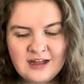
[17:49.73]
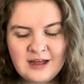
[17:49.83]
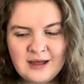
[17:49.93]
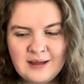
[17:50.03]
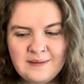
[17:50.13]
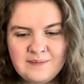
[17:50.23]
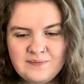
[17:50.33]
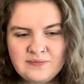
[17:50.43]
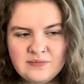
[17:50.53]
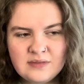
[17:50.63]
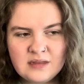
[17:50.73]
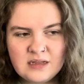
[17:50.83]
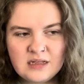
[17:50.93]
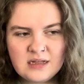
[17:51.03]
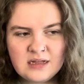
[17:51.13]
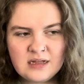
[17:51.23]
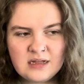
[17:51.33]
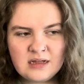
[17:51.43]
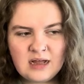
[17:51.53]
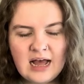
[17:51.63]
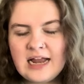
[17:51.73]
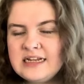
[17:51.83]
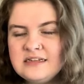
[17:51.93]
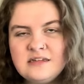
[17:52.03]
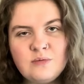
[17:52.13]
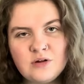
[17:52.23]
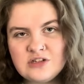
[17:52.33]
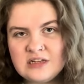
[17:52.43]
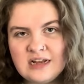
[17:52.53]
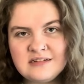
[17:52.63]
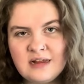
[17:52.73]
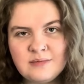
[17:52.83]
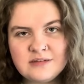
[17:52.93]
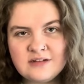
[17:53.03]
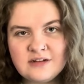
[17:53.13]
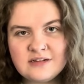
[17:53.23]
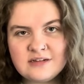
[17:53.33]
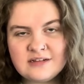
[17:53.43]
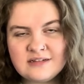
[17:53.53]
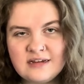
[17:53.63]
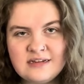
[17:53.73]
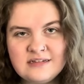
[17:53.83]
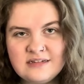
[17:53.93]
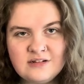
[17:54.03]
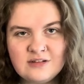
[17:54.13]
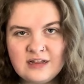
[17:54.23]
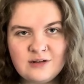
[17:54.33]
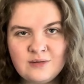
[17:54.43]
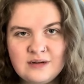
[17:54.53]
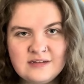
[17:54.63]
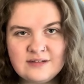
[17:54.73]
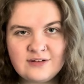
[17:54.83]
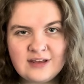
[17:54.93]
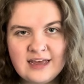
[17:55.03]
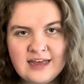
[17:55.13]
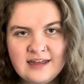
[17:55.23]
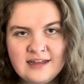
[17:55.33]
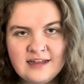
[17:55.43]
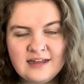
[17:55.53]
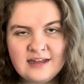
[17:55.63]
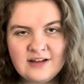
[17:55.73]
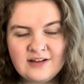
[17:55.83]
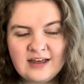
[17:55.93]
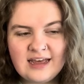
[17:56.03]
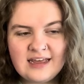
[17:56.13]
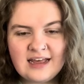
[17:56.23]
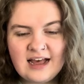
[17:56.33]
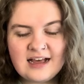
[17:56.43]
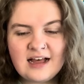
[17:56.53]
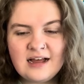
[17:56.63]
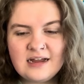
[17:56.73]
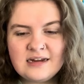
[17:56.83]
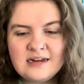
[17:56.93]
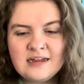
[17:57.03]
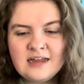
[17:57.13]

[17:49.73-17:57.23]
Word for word: Um, I need to watch the next episode because I need to know that Quinni's okay. Okay, I can't.